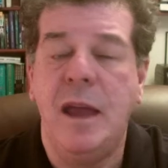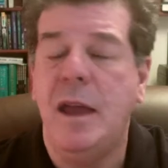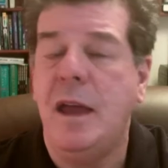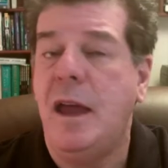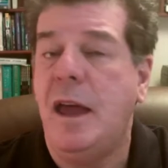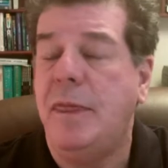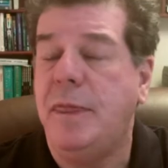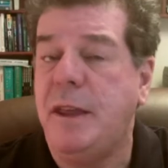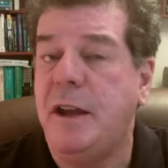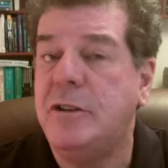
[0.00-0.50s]

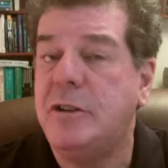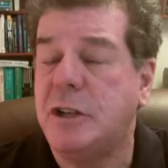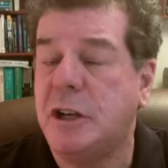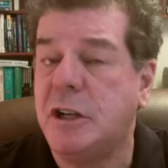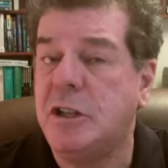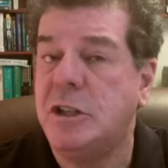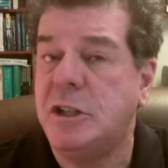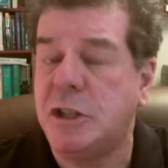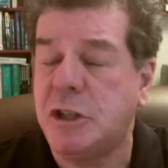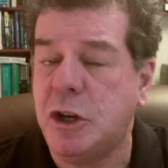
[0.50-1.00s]
There's
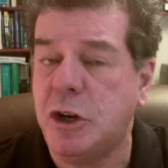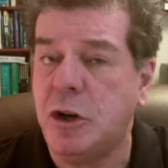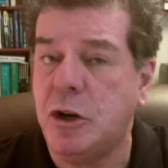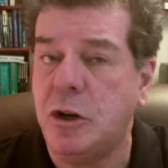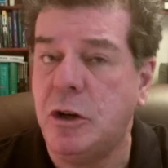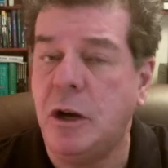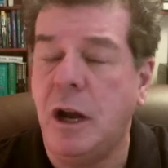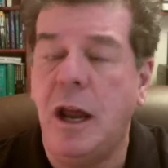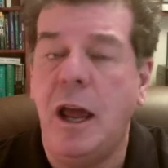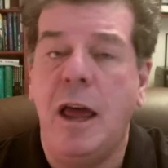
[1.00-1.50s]

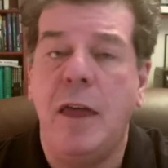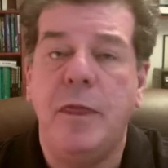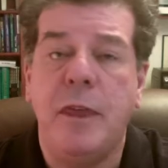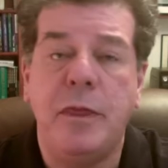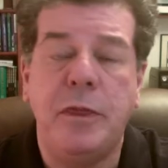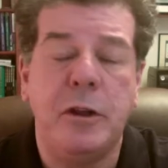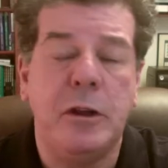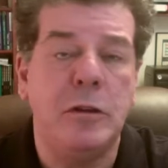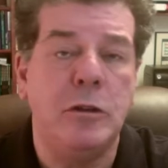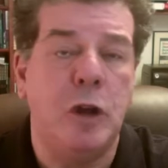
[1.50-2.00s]
concern that the
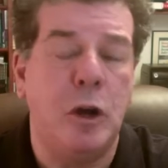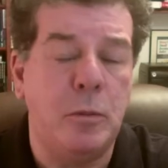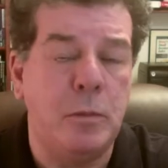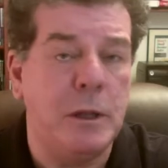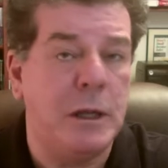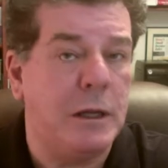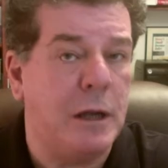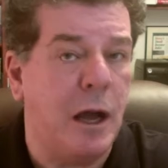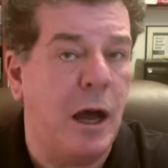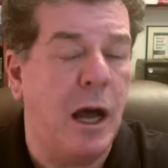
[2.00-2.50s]
global
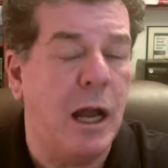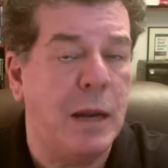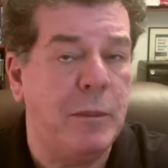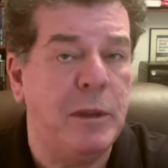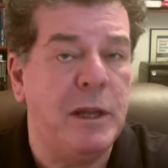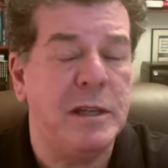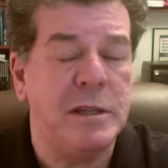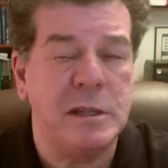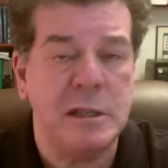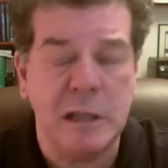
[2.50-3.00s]
economy
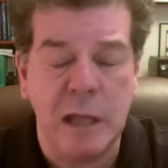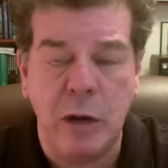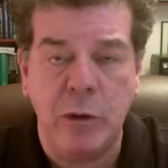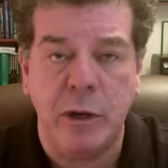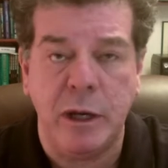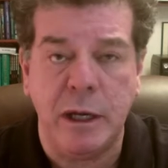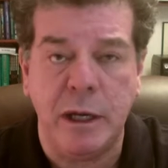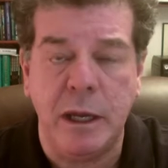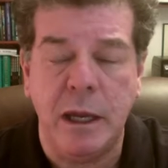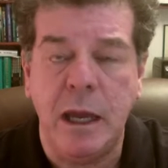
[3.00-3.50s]
is
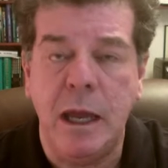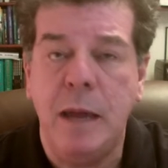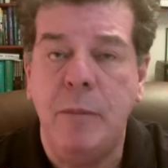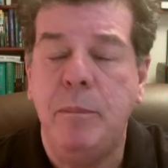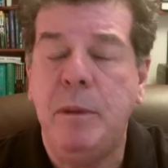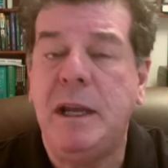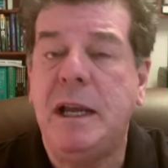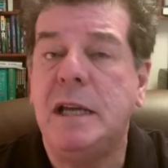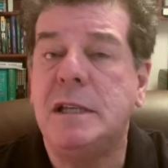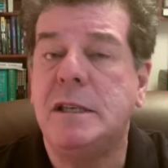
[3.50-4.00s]
slowing
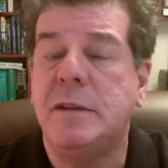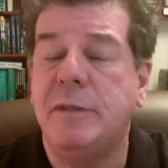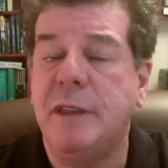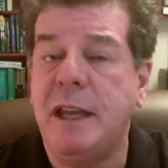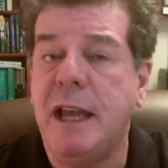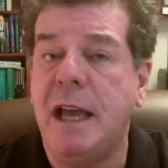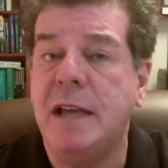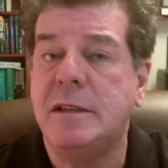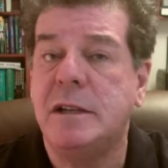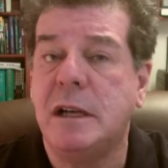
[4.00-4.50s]
because of the
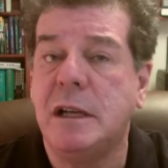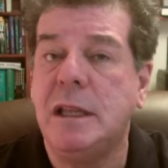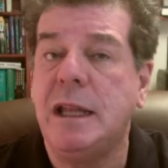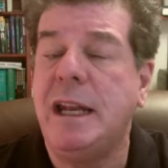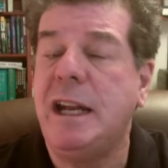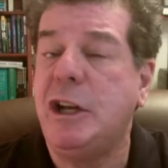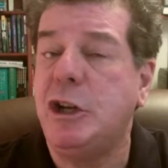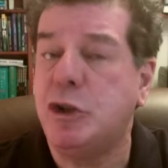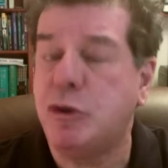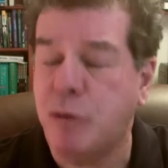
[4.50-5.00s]

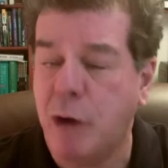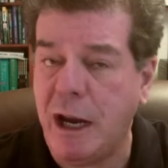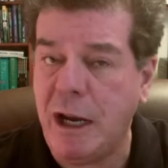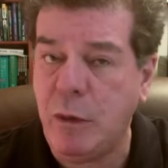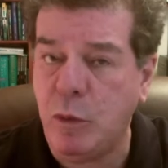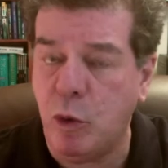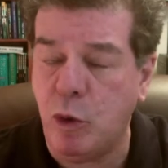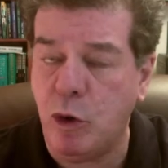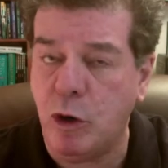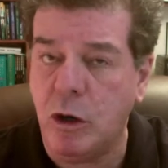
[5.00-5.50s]
escalating trade
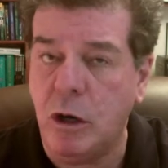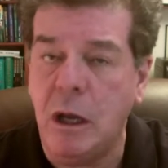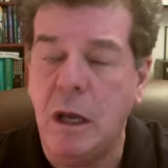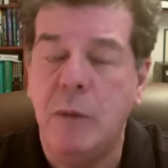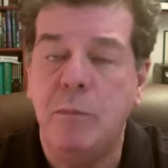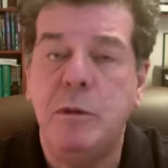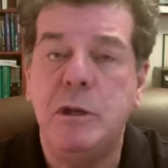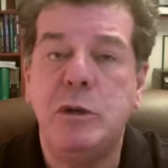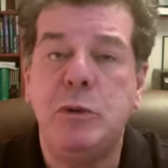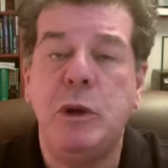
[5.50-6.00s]
war
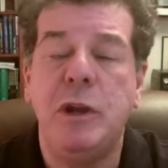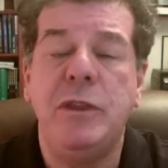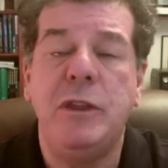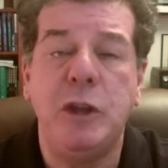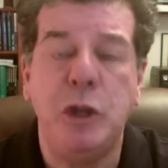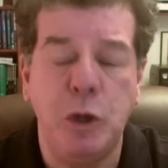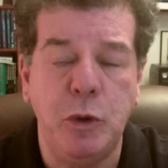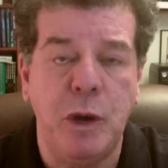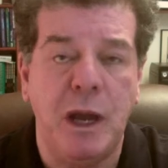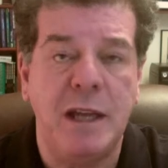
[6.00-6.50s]
between the
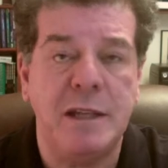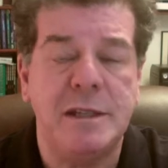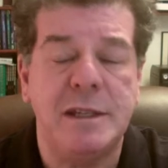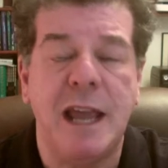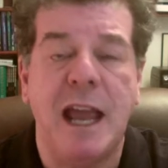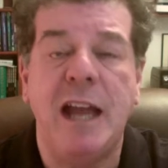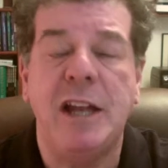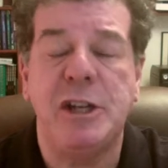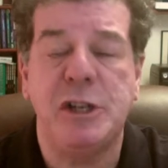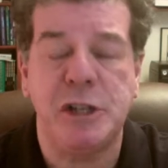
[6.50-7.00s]
U.S.
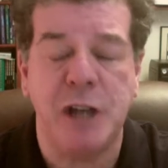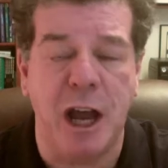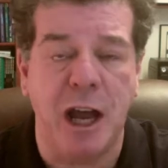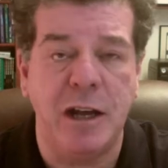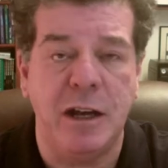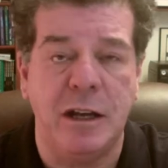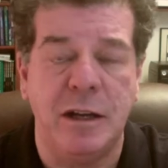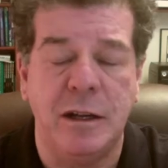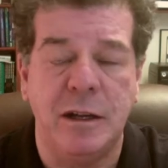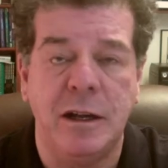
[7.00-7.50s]
and
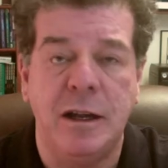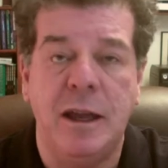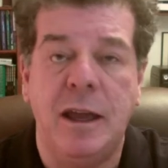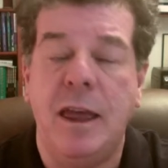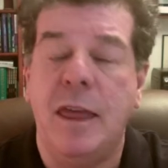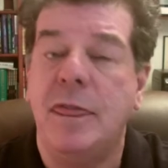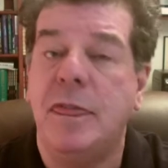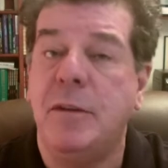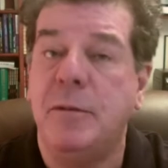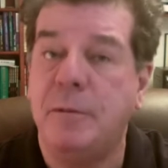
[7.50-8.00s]
China.
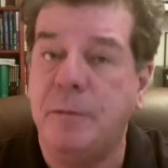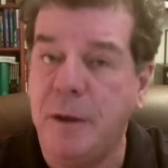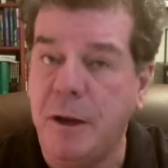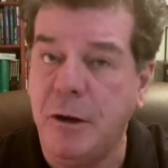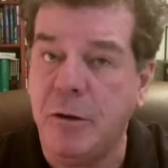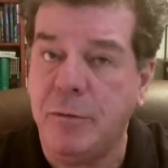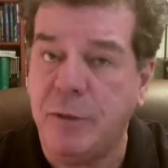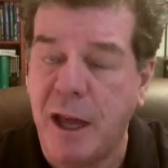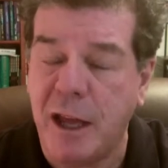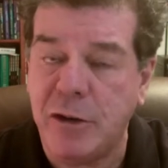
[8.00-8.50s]
The fear
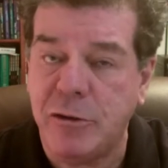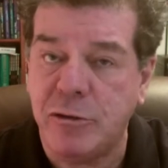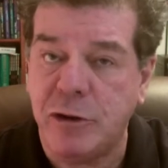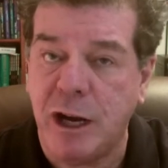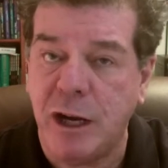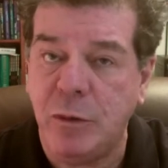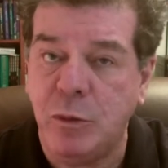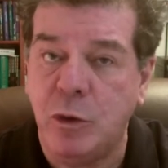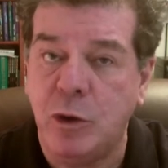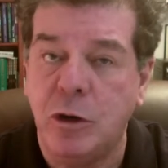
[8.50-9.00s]
of that
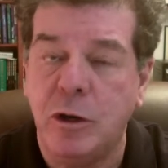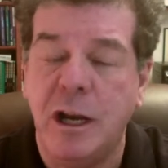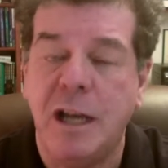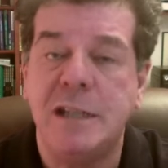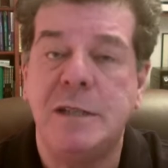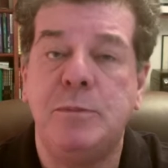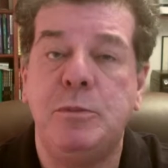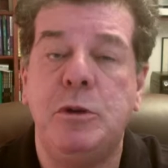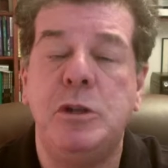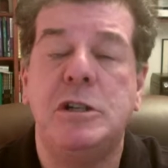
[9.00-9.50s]
trade war has
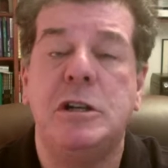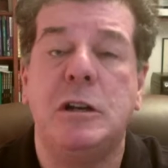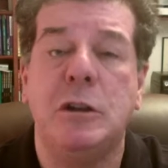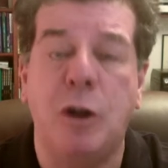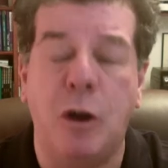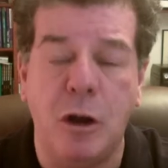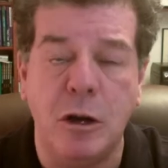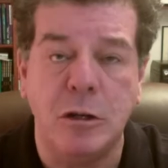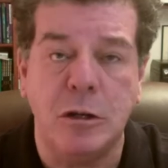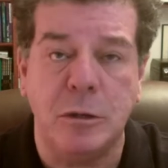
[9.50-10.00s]
pushed
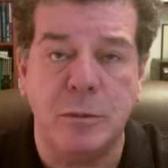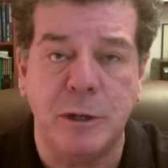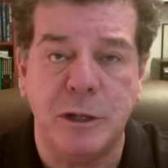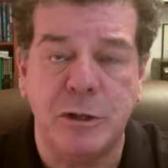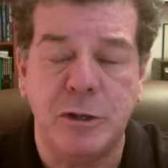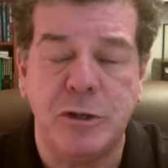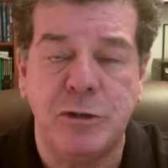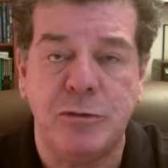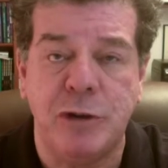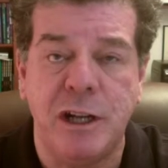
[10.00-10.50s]
long-term
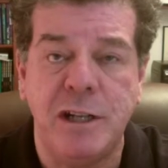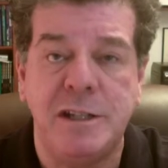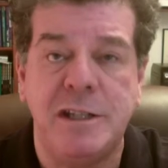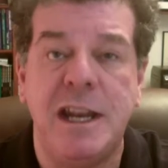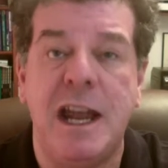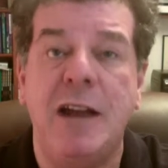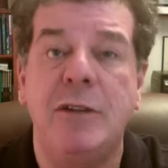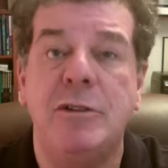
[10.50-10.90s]
interest rates down